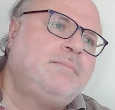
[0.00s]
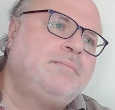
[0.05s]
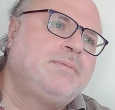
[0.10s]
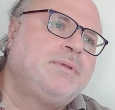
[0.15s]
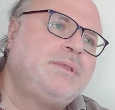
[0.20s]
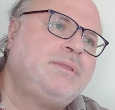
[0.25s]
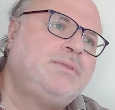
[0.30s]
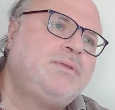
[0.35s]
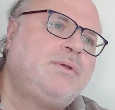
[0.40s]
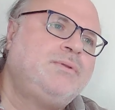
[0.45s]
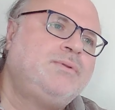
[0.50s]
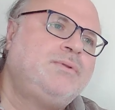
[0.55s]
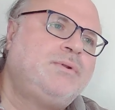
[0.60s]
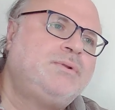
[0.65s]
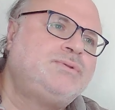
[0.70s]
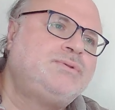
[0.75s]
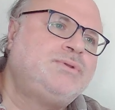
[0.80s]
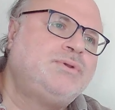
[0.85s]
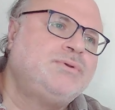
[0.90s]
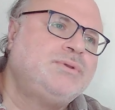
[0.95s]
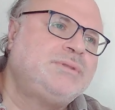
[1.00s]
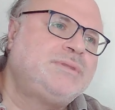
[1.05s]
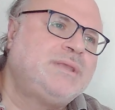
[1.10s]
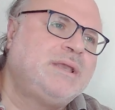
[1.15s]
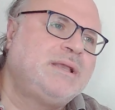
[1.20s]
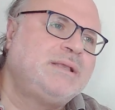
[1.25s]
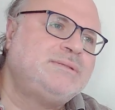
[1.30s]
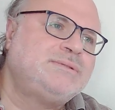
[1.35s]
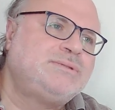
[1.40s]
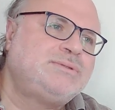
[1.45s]
Ridwan also
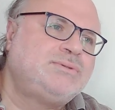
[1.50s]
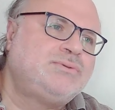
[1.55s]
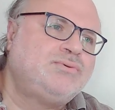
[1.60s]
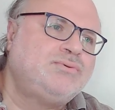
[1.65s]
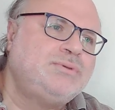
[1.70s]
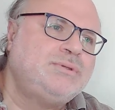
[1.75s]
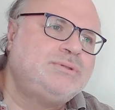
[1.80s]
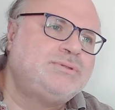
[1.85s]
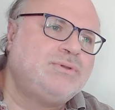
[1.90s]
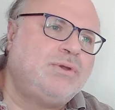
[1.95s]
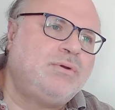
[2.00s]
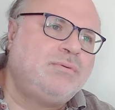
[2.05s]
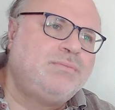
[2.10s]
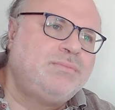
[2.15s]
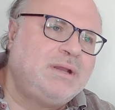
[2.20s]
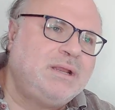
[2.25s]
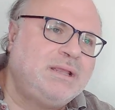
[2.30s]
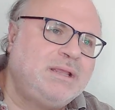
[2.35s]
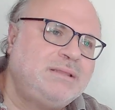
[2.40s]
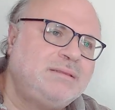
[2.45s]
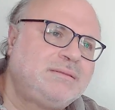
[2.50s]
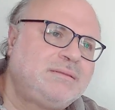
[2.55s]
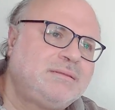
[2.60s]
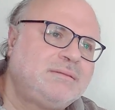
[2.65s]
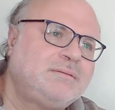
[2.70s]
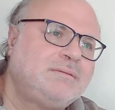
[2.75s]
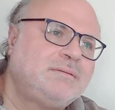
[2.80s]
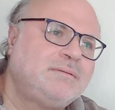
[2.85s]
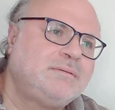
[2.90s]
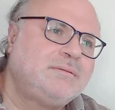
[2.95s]
returns to his homeland,
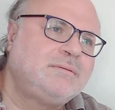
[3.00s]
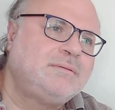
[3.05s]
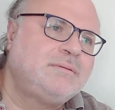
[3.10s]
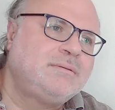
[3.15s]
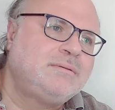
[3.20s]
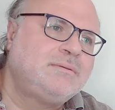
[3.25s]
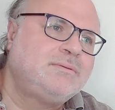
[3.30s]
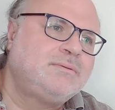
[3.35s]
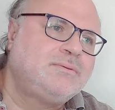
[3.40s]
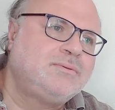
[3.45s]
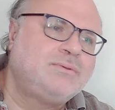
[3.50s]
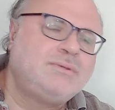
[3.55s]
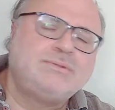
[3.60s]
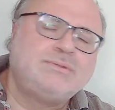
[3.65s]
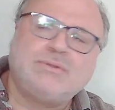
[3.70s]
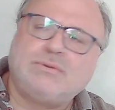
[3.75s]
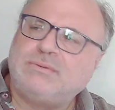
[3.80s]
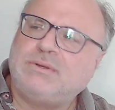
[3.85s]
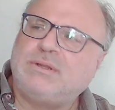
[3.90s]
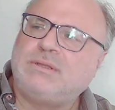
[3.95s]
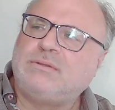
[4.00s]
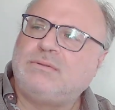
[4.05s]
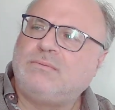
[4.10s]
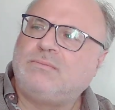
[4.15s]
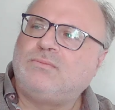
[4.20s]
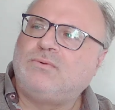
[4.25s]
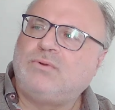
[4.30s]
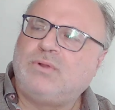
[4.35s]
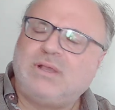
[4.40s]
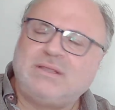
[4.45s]
to his homeland
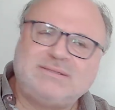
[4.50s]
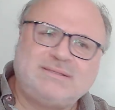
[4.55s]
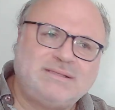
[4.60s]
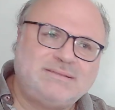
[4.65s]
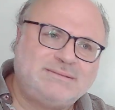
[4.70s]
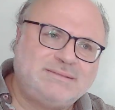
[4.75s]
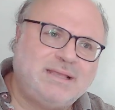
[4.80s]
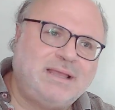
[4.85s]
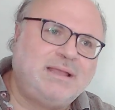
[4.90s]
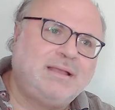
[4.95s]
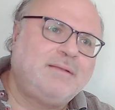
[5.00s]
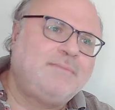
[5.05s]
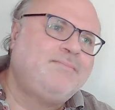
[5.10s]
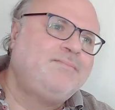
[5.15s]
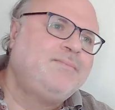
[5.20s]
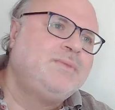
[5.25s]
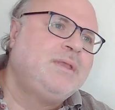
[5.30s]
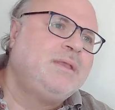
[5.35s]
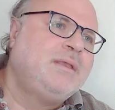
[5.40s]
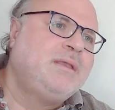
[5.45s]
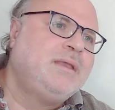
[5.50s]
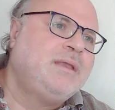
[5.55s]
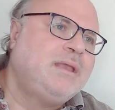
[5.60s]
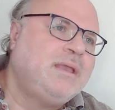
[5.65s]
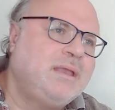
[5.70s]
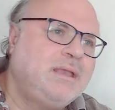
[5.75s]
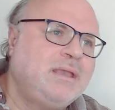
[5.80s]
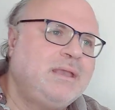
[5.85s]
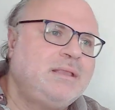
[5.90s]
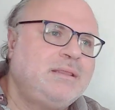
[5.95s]
Mulkazazar,
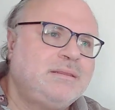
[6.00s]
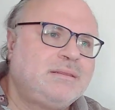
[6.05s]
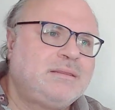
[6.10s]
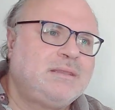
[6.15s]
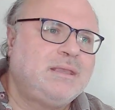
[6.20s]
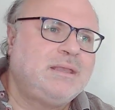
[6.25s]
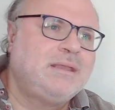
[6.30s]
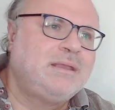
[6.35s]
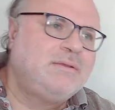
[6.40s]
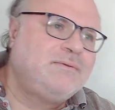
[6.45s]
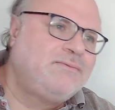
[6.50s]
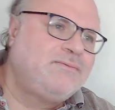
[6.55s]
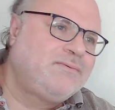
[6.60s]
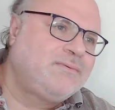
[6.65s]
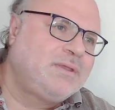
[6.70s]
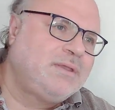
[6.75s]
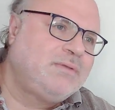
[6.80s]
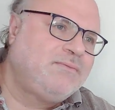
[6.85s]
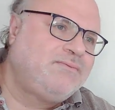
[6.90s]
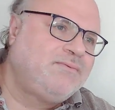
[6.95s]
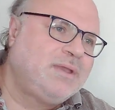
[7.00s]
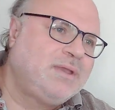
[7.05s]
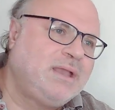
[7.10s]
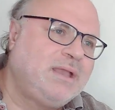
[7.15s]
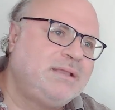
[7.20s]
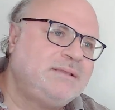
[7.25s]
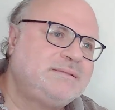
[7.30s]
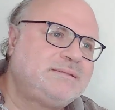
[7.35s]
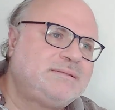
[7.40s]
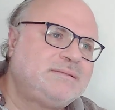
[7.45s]
and the three
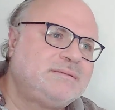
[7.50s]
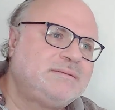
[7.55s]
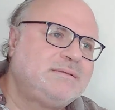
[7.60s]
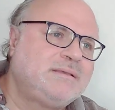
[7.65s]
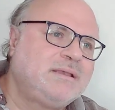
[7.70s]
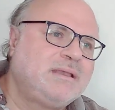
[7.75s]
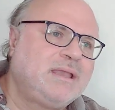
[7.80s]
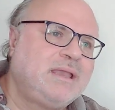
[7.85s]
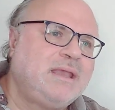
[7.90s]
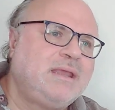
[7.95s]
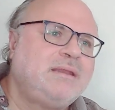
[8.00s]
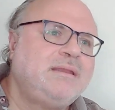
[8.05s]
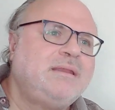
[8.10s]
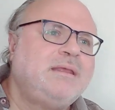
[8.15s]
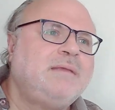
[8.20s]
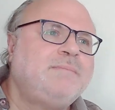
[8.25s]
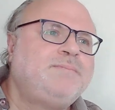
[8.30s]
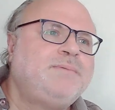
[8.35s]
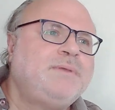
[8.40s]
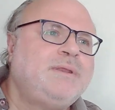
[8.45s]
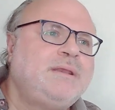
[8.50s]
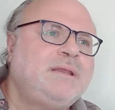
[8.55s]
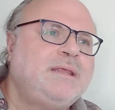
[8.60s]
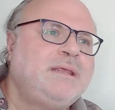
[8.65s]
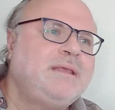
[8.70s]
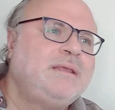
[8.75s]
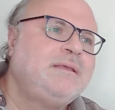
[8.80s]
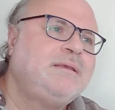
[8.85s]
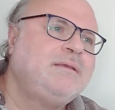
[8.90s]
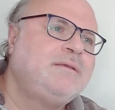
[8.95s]
friends reign
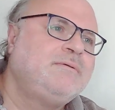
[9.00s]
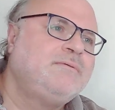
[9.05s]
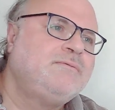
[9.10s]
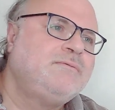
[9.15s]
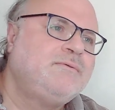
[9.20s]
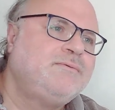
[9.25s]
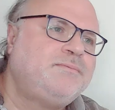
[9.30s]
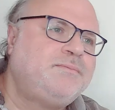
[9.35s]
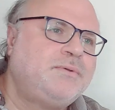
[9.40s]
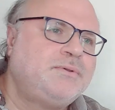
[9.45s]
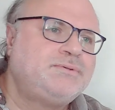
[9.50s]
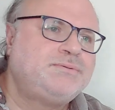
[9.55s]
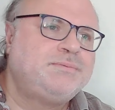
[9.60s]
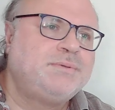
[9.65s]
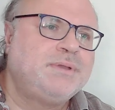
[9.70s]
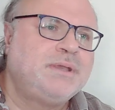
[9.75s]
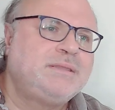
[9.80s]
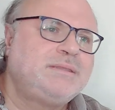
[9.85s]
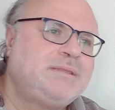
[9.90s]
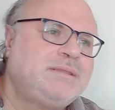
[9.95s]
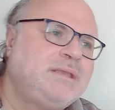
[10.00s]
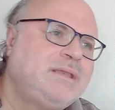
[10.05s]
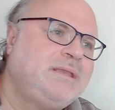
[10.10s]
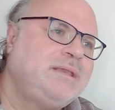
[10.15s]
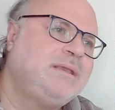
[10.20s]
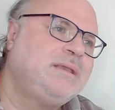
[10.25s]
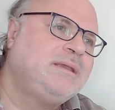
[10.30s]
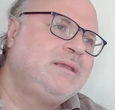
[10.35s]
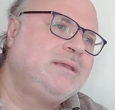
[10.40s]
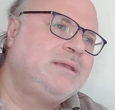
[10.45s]
happily with
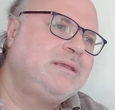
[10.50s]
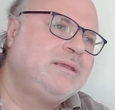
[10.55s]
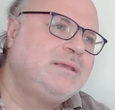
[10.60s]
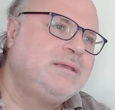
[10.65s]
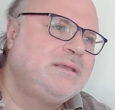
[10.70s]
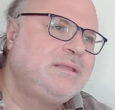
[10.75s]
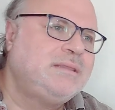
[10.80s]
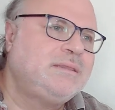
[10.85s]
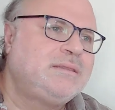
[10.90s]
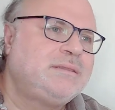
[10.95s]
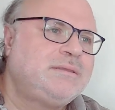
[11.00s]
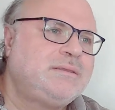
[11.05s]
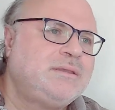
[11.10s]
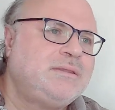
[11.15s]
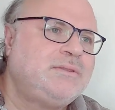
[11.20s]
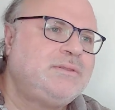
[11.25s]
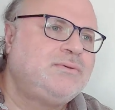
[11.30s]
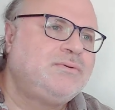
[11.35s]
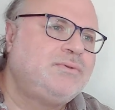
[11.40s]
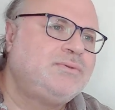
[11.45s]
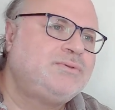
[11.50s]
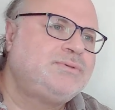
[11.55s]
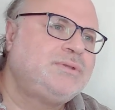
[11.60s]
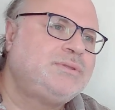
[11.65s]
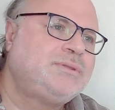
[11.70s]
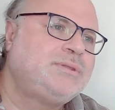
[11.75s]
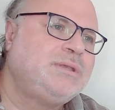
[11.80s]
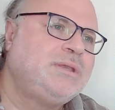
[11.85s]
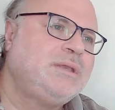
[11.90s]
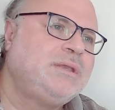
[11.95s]
prosperity and
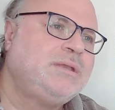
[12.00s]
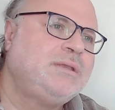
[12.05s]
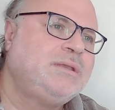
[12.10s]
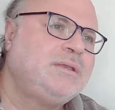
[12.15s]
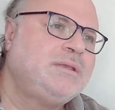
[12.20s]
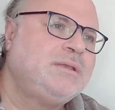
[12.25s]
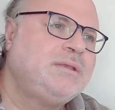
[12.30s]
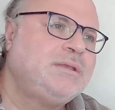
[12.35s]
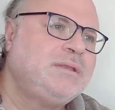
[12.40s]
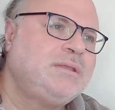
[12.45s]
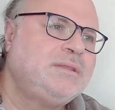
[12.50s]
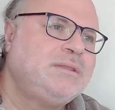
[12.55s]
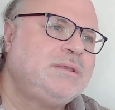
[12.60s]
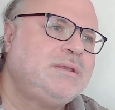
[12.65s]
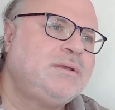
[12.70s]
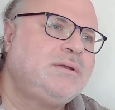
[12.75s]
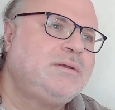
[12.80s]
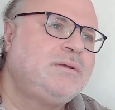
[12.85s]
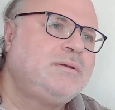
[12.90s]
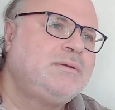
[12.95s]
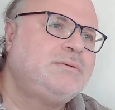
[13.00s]
generosity in their